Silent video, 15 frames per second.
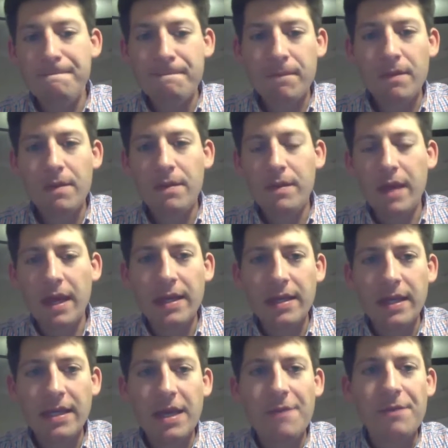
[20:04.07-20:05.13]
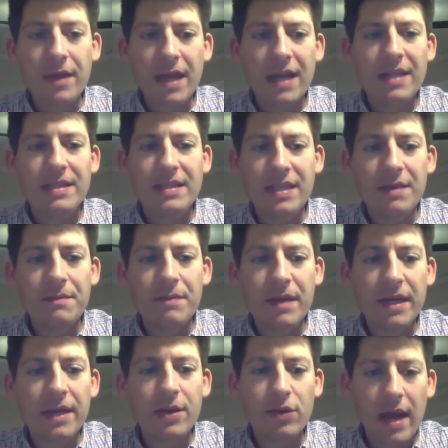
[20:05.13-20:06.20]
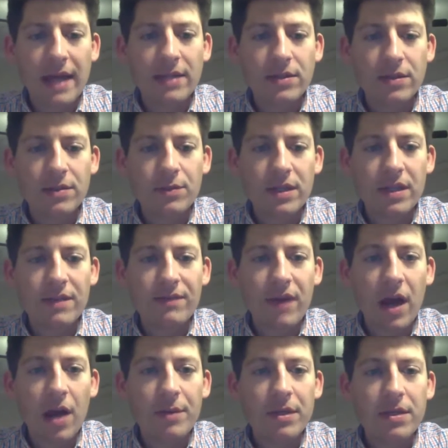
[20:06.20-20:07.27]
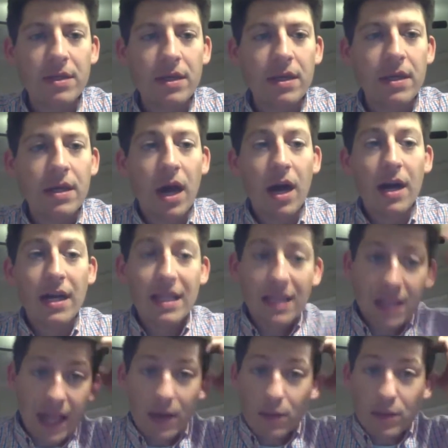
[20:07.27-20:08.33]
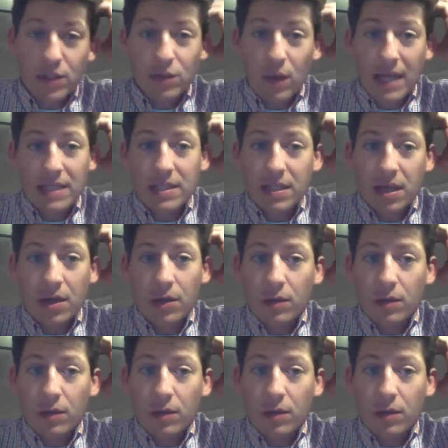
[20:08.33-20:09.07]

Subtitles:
they definitely kind of see a big interaction with the environment. In language-wise, though,